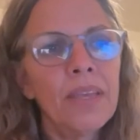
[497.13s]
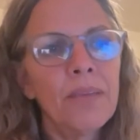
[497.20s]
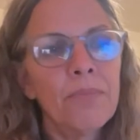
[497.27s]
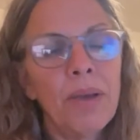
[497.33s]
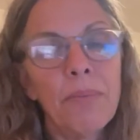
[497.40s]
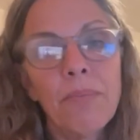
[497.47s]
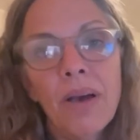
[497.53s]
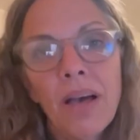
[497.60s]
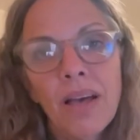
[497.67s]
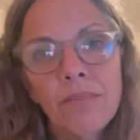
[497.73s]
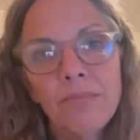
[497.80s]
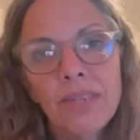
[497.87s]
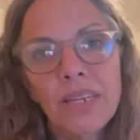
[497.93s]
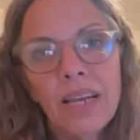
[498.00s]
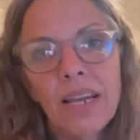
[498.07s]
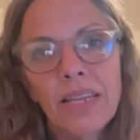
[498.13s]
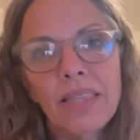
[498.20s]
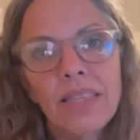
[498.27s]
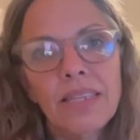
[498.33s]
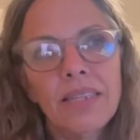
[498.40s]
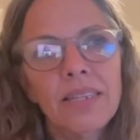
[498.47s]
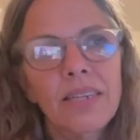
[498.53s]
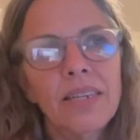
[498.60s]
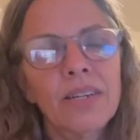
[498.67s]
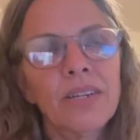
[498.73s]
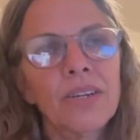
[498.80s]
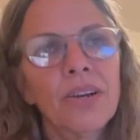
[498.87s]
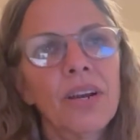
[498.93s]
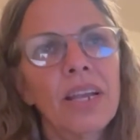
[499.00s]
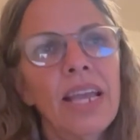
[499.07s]
my mom died this
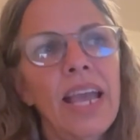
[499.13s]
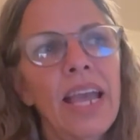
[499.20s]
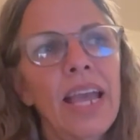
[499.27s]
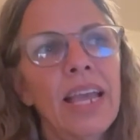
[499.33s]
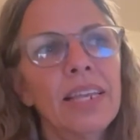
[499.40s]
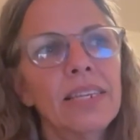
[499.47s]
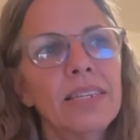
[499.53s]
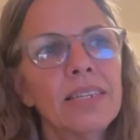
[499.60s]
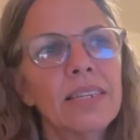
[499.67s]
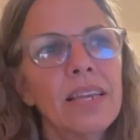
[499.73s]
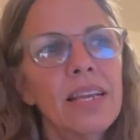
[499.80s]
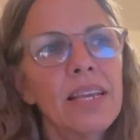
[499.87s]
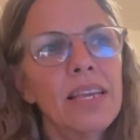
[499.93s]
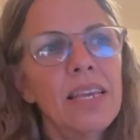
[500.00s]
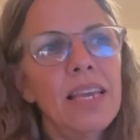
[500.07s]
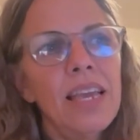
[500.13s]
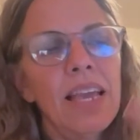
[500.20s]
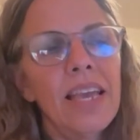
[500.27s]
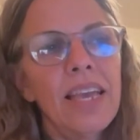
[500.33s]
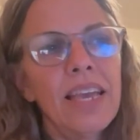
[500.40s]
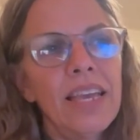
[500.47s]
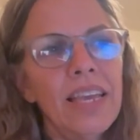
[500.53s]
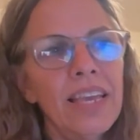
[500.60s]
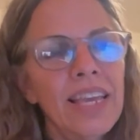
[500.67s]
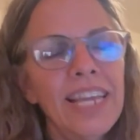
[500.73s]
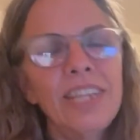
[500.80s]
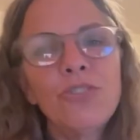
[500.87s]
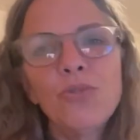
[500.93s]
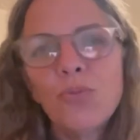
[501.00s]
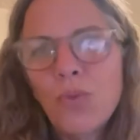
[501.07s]
year, and
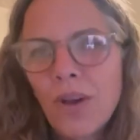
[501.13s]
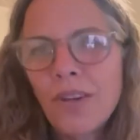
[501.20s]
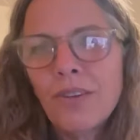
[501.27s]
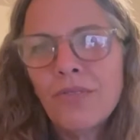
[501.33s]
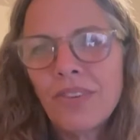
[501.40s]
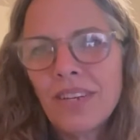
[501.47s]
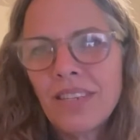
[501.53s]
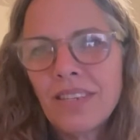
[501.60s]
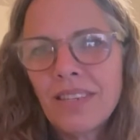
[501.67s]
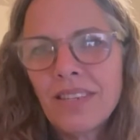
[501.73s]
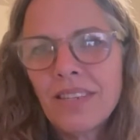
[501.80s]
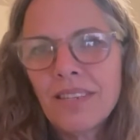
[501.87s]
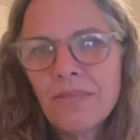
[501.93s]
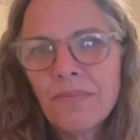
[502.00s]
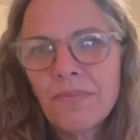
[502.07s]
each one of us